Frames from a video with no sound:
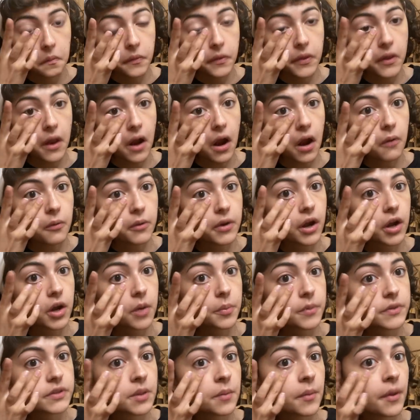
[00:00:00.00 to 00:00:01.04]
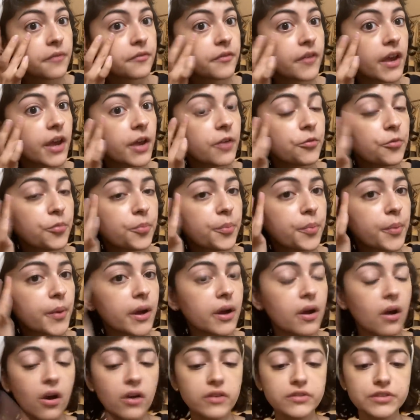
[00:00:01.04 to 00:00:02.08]
Not 100% my fave,
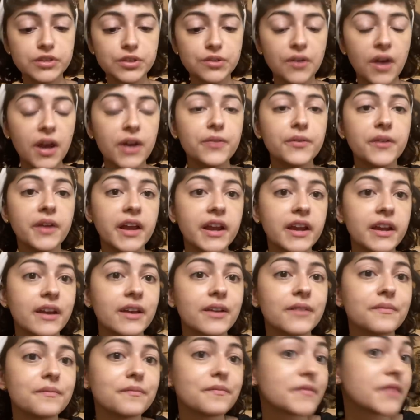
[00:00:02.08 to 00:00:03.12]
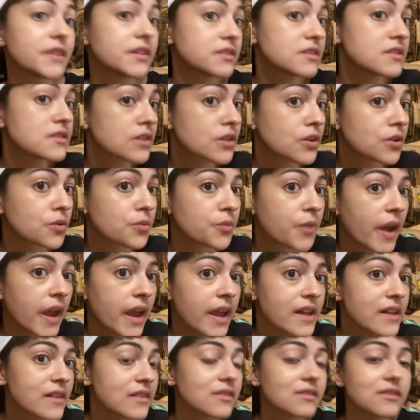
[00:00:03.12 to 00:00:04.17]
but also I don't hate it. This is a
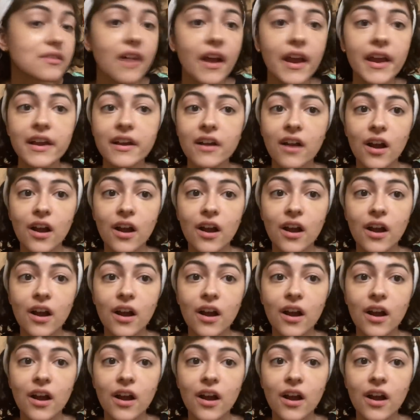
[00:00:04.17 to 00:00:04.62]
great light